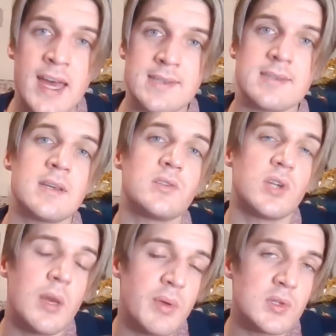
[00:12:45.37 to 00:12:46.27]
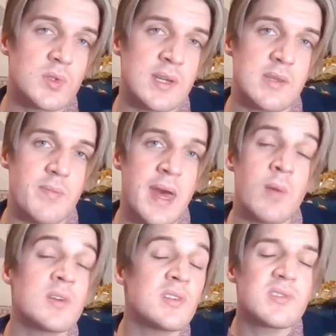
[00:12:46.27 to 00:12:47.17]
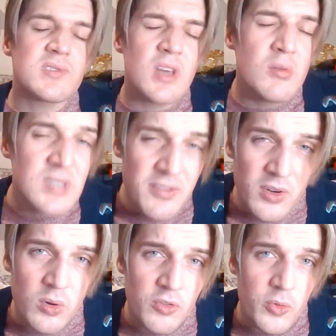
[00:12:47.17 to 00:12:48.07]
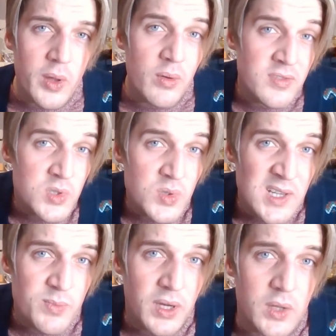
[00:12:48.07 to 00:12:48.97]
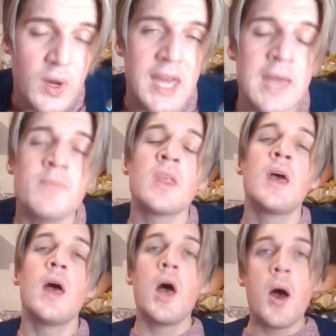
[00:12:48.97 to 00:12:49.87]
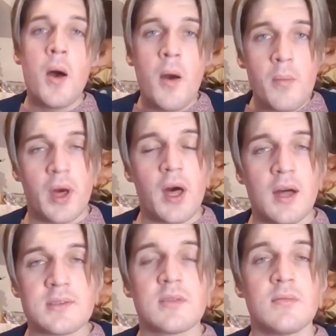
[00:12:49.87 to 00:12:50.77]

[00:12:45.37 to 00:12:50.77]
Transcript: exercise, you're keeping stress at bay, which is so difficult for me with stress, by the way, but